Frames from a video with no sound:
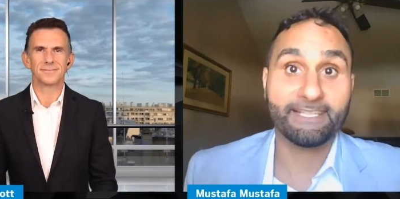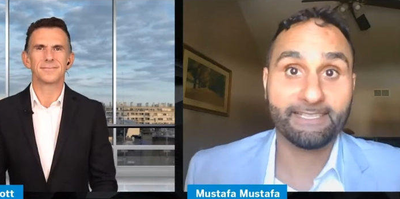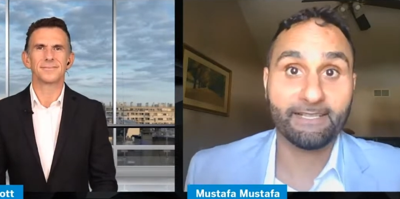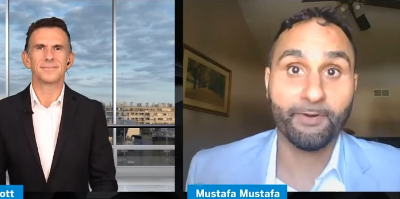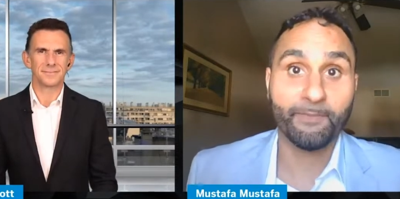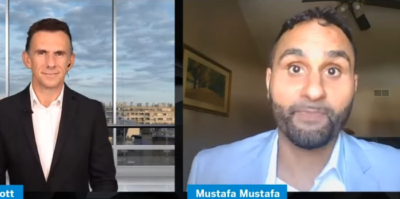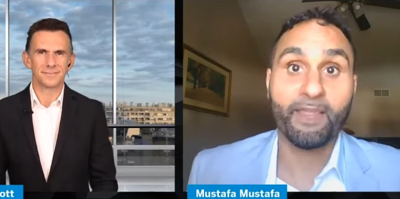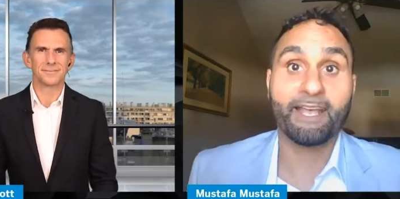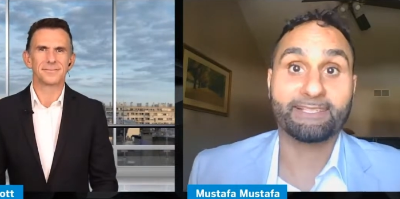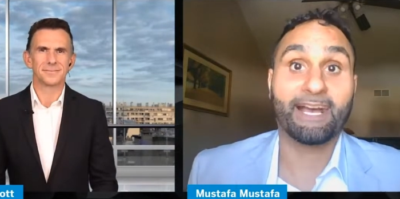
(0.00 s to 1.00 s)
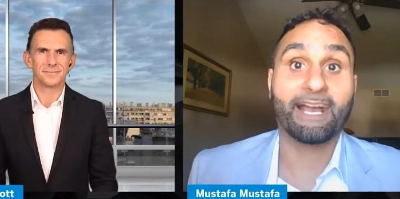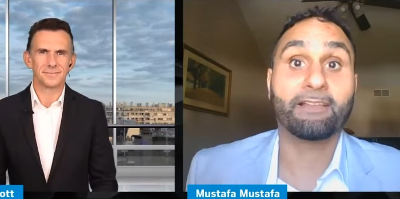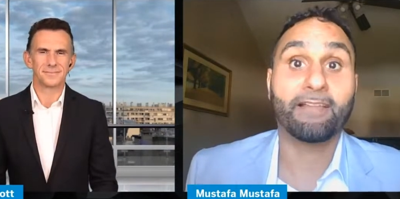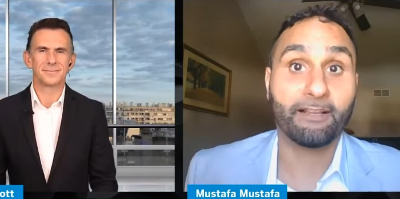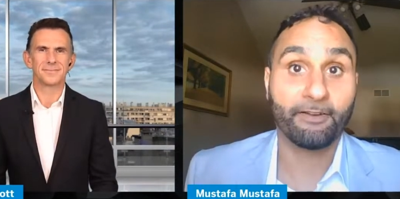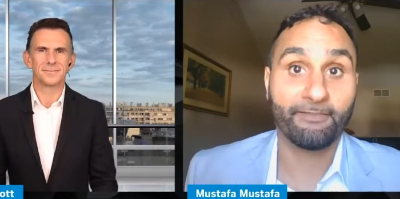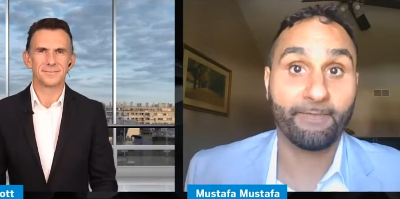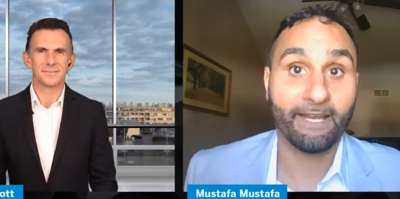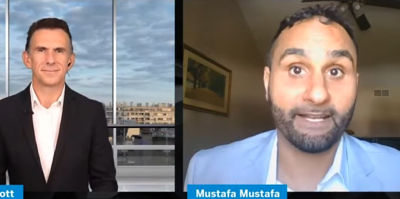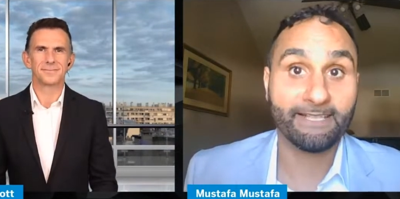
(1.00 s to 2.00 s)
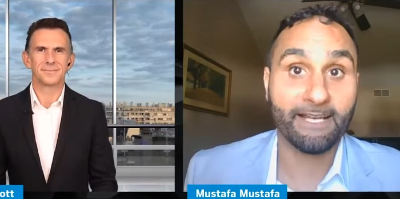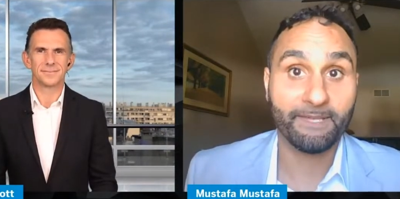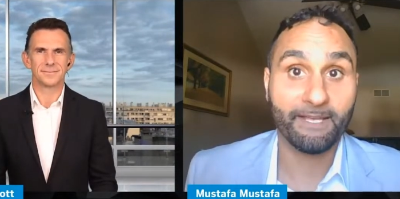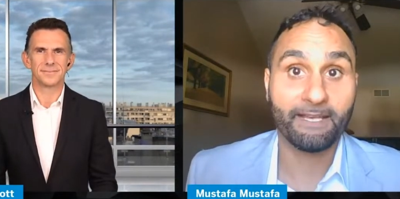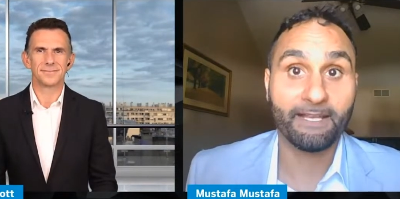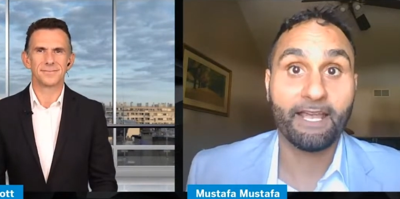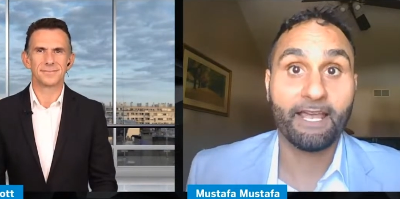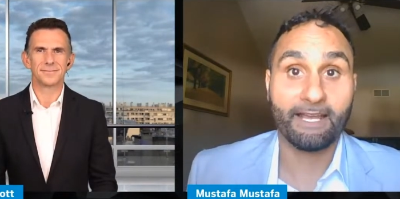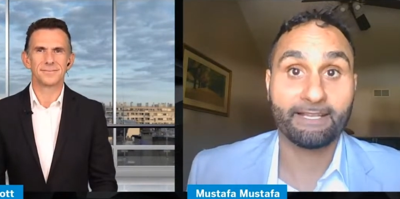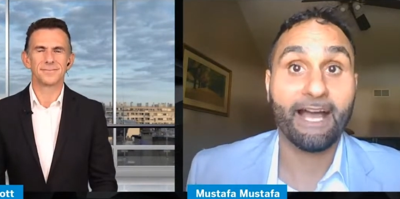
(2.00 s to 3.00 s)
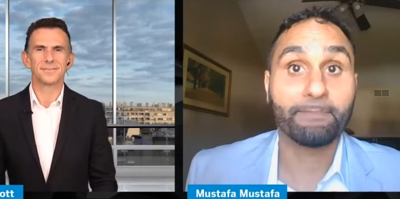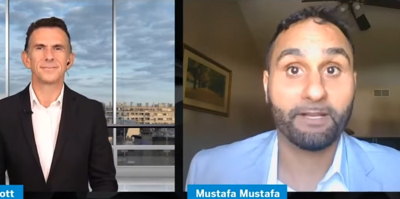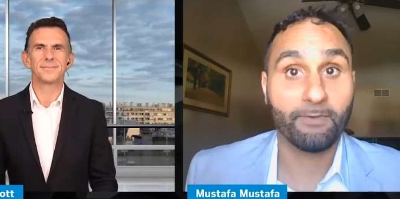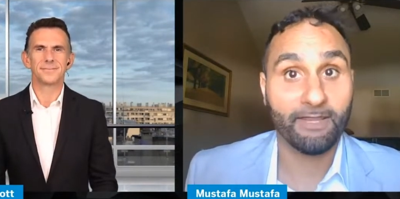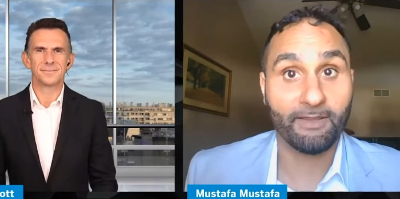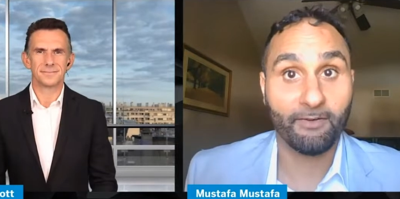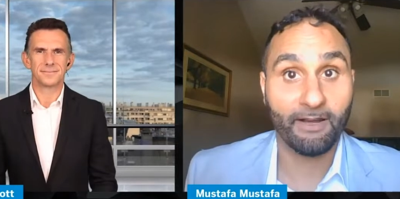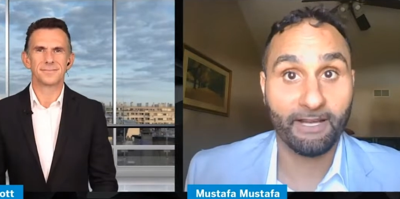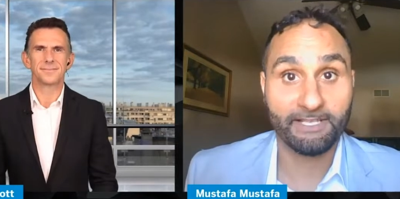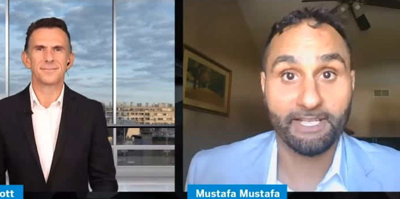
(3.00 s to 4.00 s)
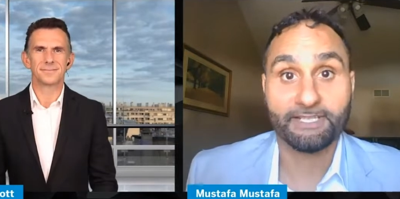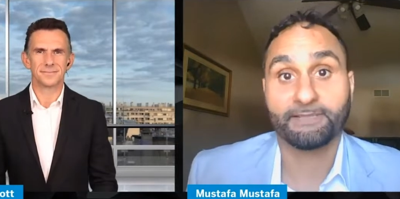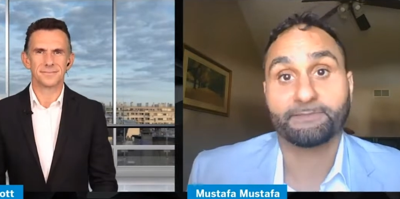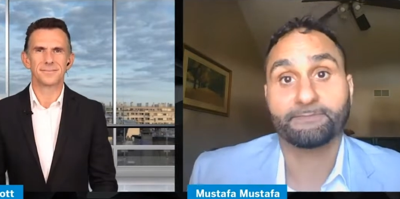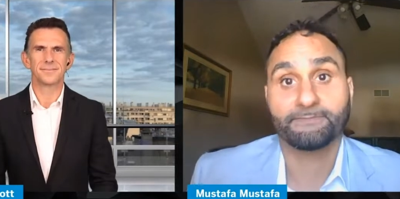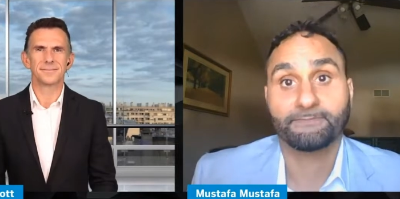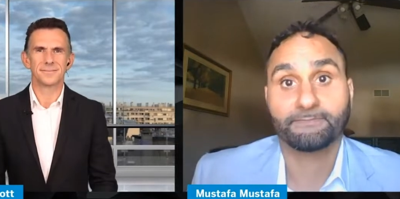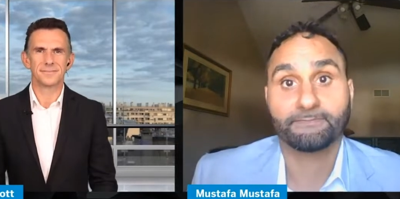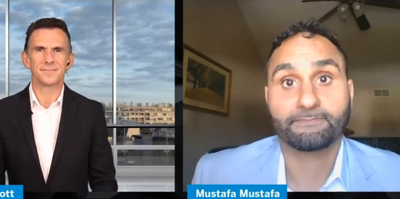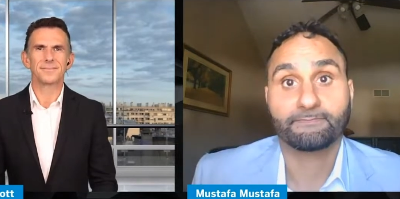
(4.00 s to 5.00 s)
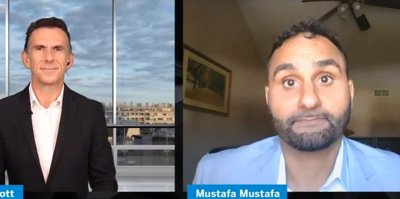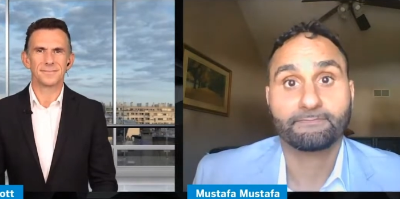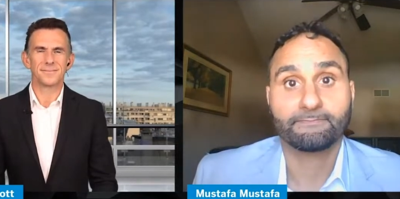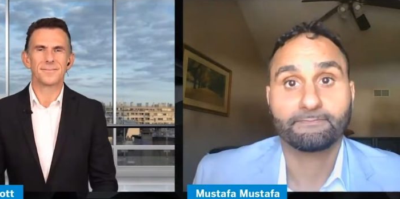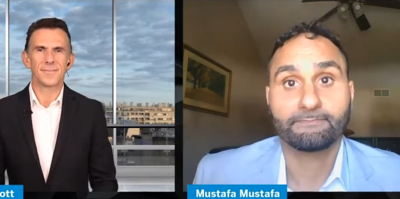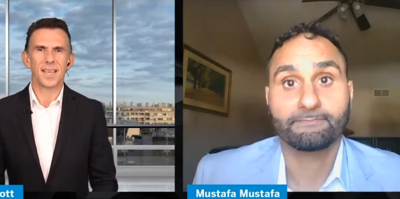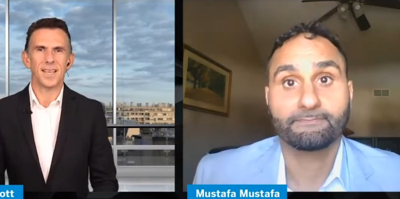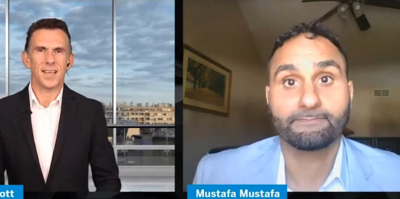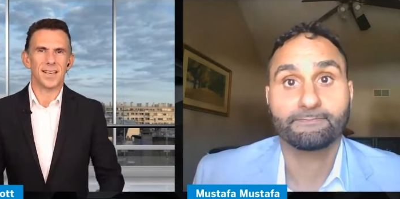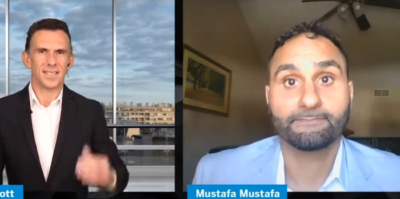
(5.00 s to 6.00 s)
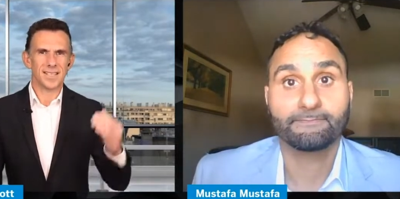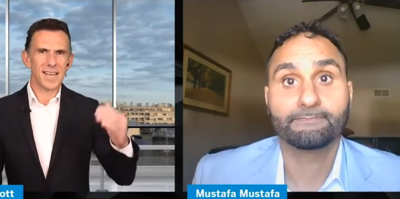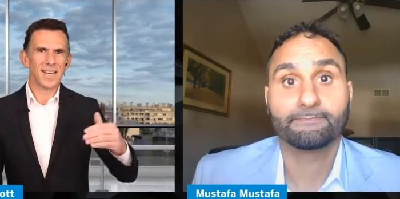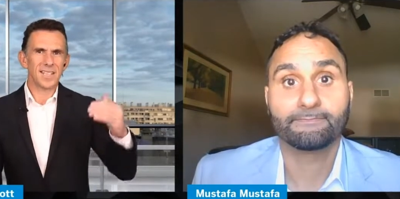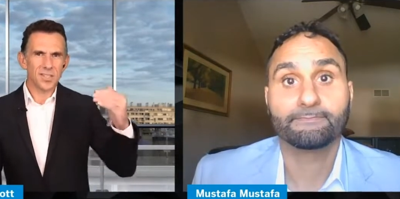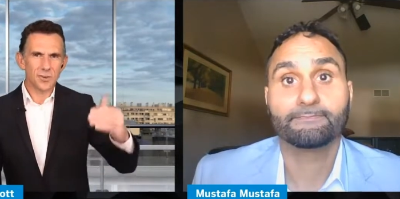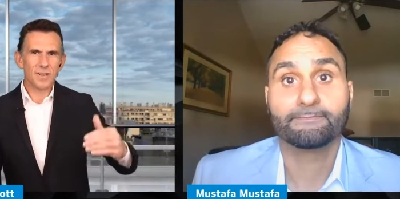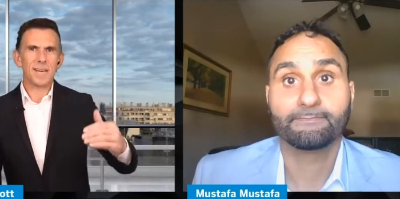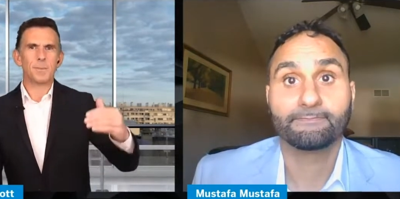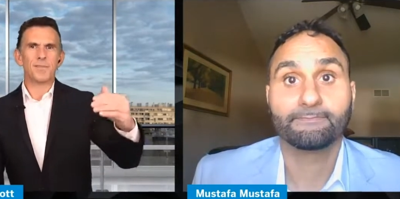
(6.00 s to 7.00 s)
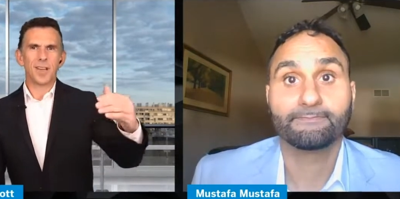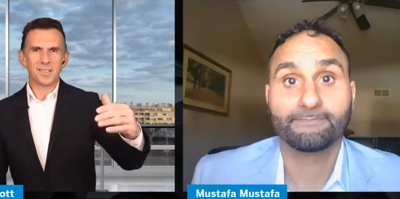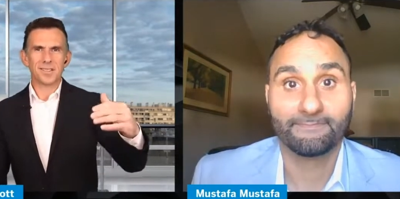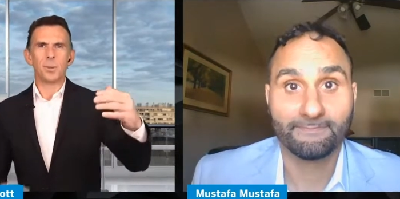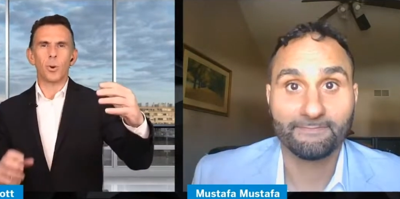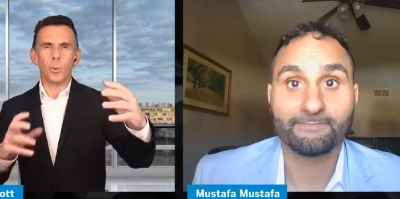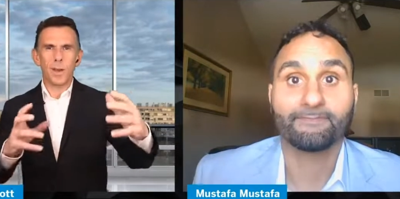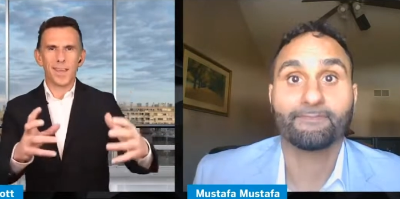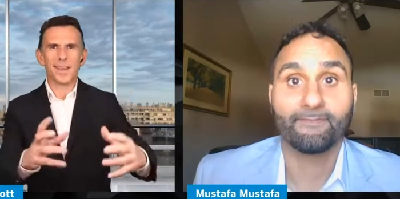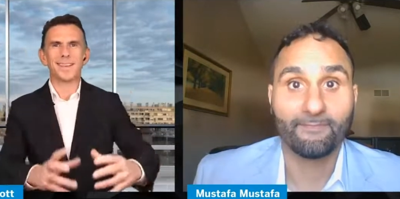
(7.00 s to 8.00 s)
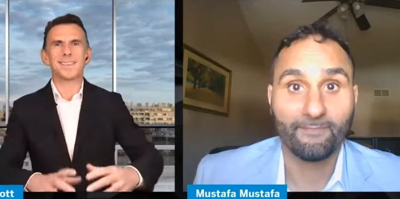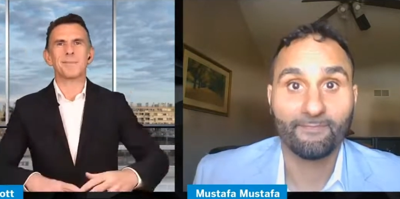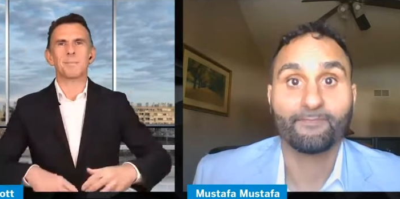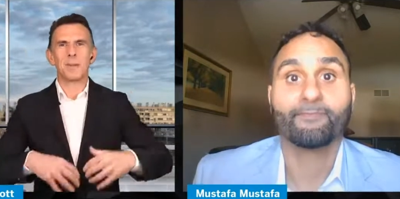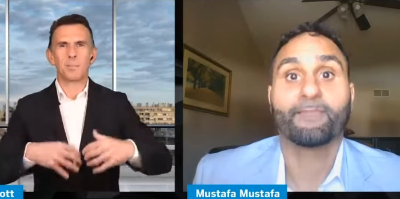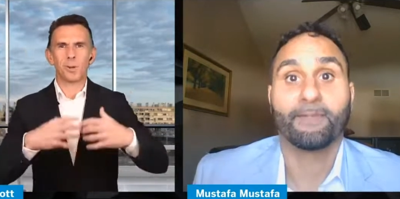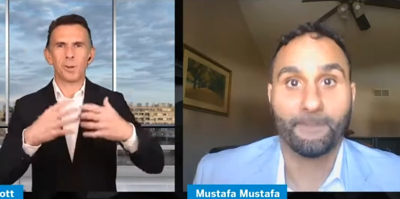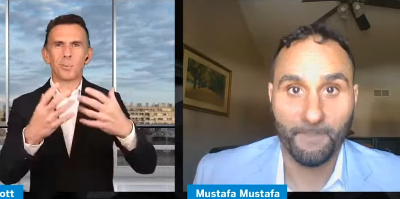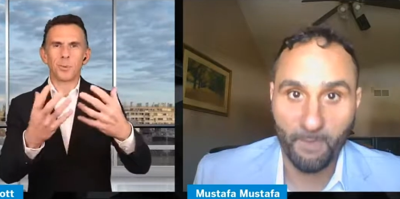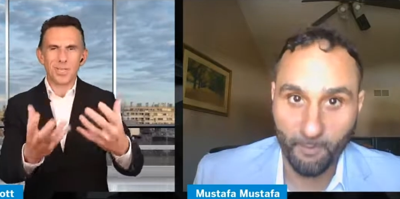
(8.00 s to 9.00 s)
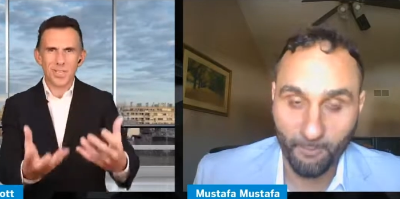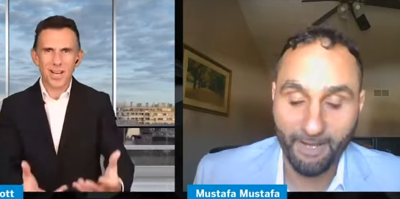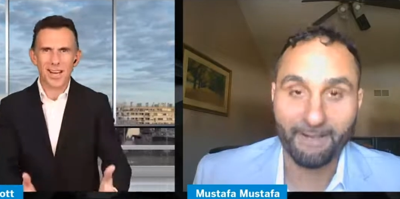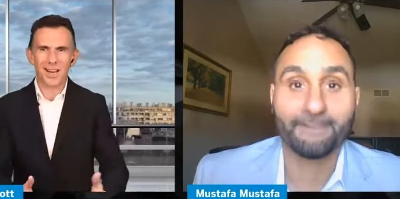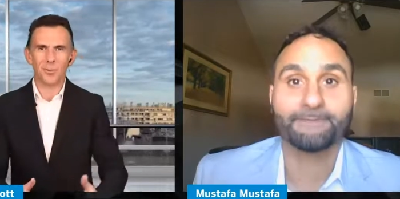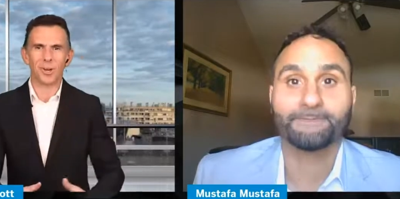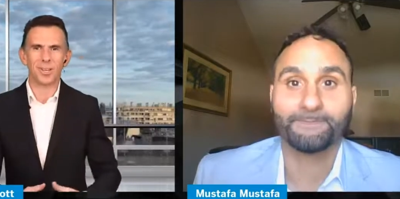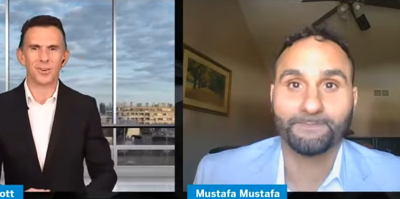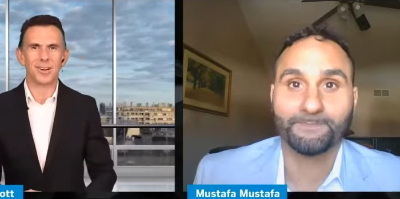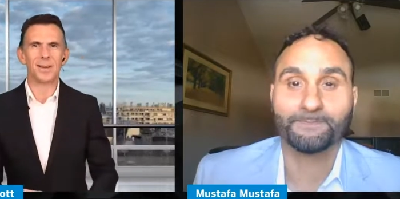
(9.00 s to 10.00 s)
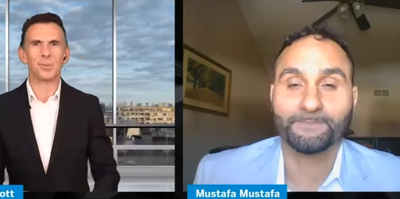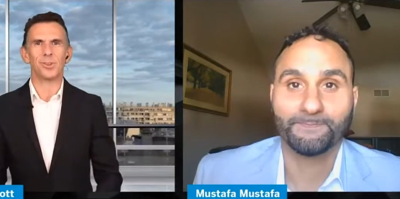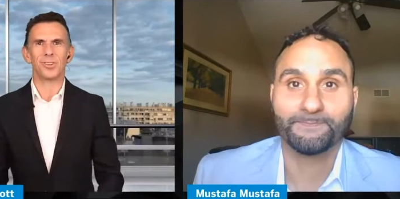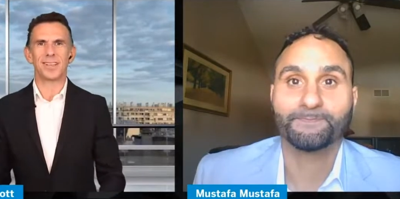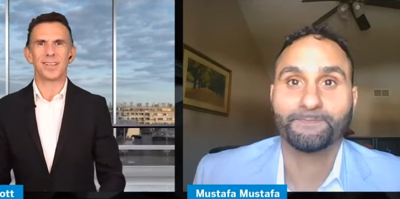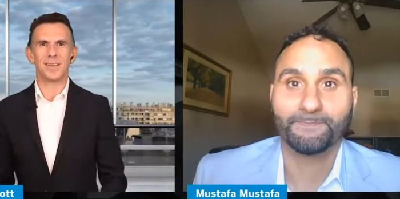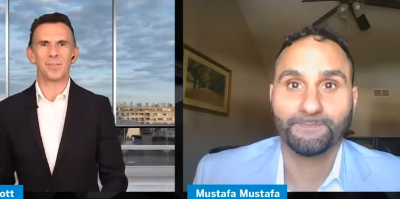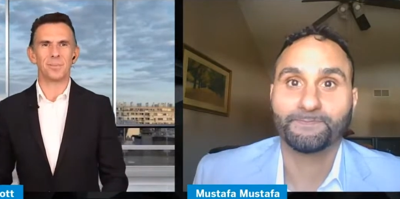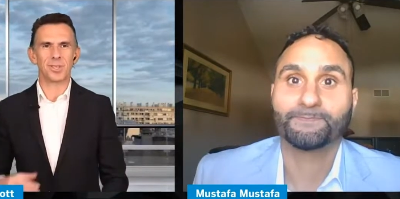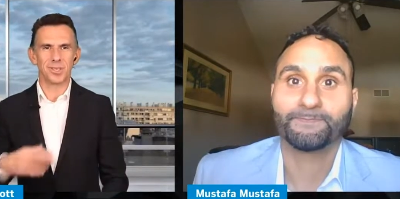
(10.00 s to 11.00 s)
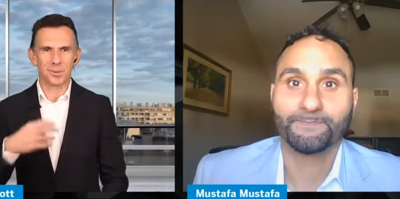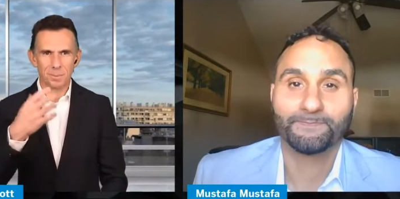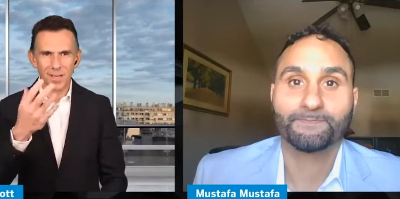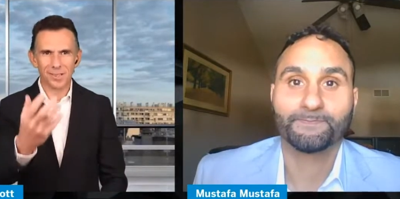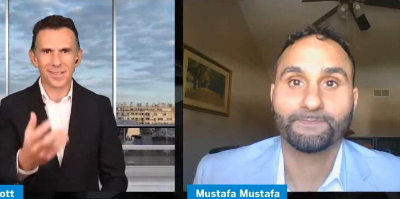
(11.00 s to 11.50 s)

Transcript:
Speaker 1: more digestible, it has a higher likelihood of being accepted and adopted within the organization.
Speaker 2: And, and a steady stream of customer wins and people appreciating what you're able to give them. So you're